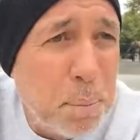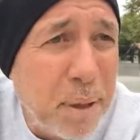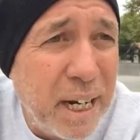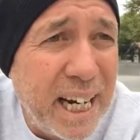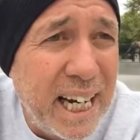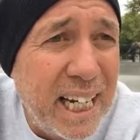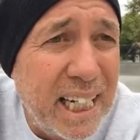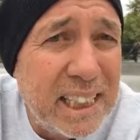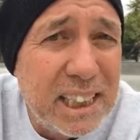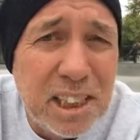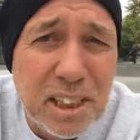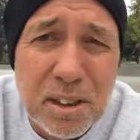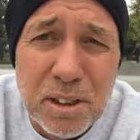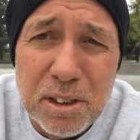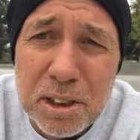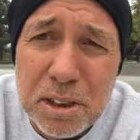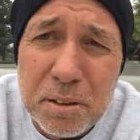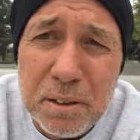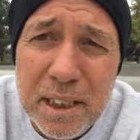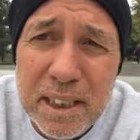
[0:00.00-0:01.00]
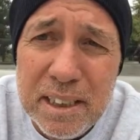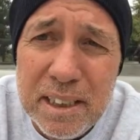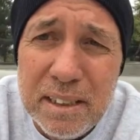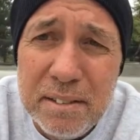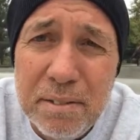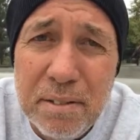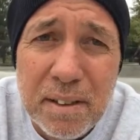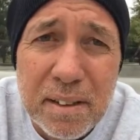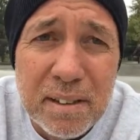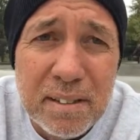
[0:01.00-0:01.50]
put my hands in those
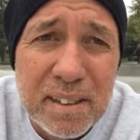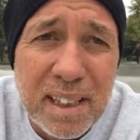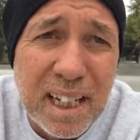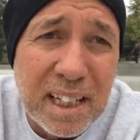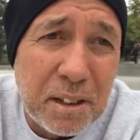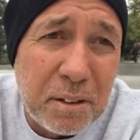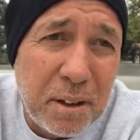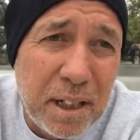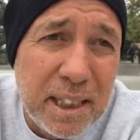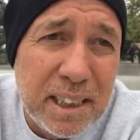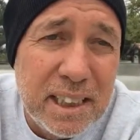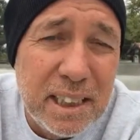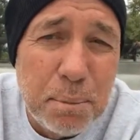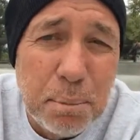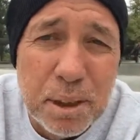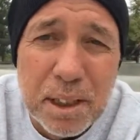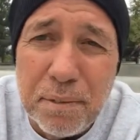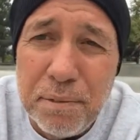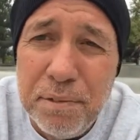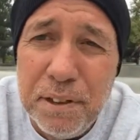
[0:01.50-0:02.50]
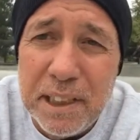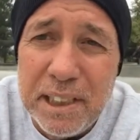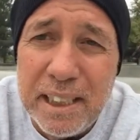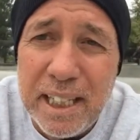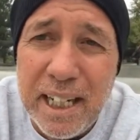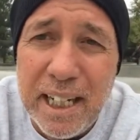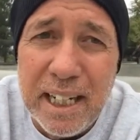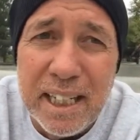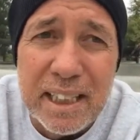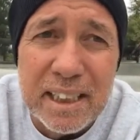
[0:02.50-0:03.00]
the fish
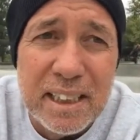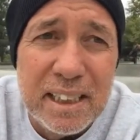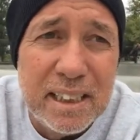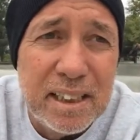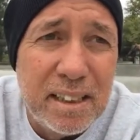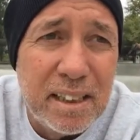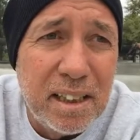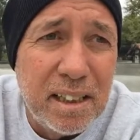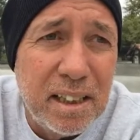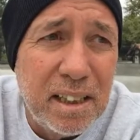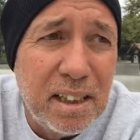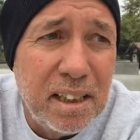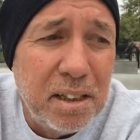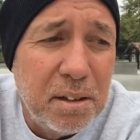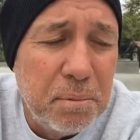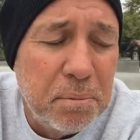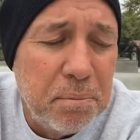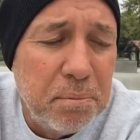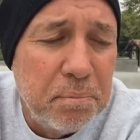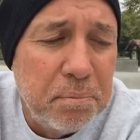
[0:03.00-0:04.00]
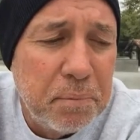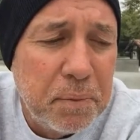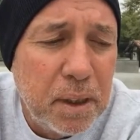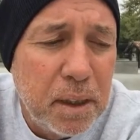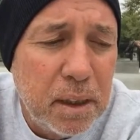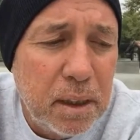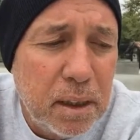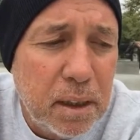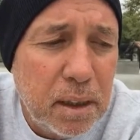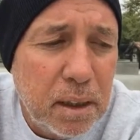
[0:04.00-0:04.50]
tanks.
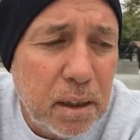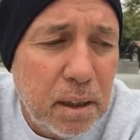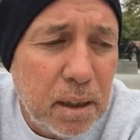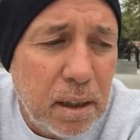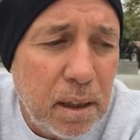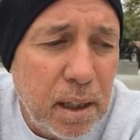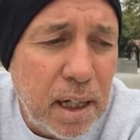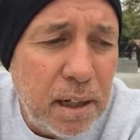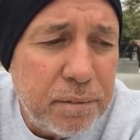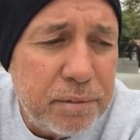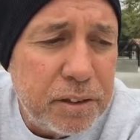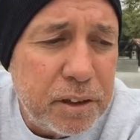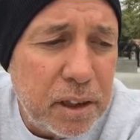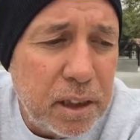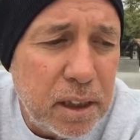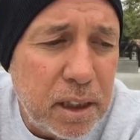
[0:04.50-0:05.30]
About